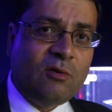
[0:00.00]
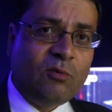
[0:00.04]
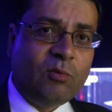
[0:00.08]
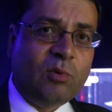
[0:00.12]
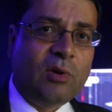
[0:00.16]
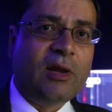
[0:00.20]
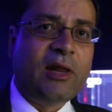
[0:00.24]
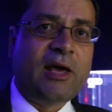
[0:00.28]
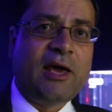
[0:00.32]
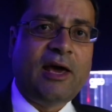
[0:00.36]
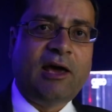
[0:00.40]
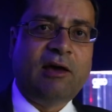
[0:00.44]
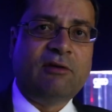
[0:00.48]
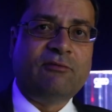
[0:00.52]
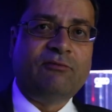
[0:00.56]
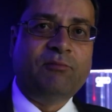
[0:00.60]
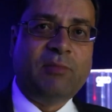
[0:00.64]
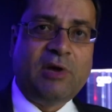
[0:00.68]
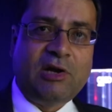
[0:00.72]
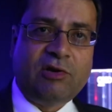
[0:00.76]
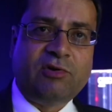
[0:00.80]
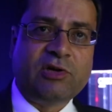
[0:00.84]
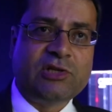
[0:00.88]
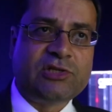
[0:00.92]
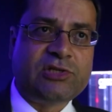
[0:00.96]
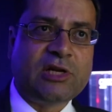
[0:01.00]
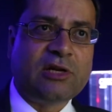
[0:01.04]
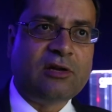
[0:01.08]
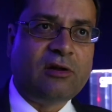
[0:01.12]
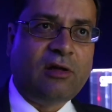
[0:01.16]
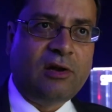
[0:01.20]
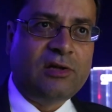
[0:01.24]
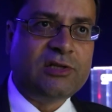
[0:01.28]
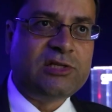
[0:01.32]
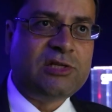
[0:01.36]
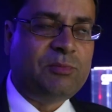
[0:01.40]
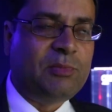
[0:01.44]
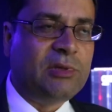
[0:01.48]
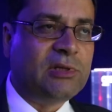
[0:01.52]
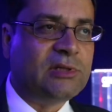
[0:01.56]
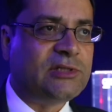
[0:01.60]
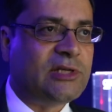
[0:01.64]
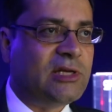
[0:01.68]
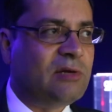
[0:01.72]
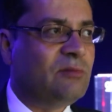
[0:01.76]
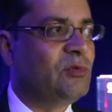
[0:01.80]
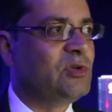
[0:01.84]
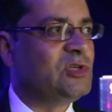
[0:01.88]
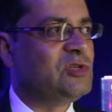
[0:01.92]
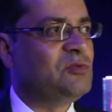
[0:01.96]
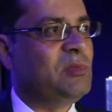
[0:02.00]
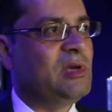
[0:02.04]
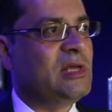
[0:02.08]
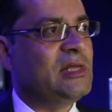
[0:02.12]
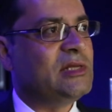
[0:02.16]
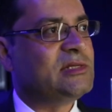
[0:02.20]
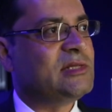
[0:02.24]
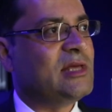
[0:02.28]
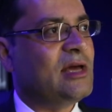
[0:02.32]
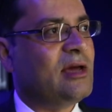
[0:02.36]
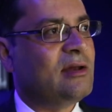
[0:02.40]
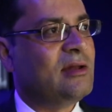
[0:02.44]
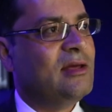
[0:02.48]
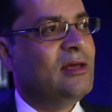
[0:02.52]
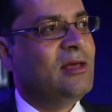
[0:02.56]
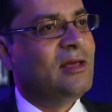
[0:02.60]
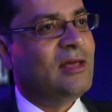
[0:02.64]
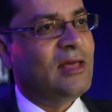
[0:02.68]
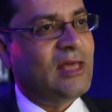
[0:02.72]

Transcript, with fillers: will have matrix technology built in which means that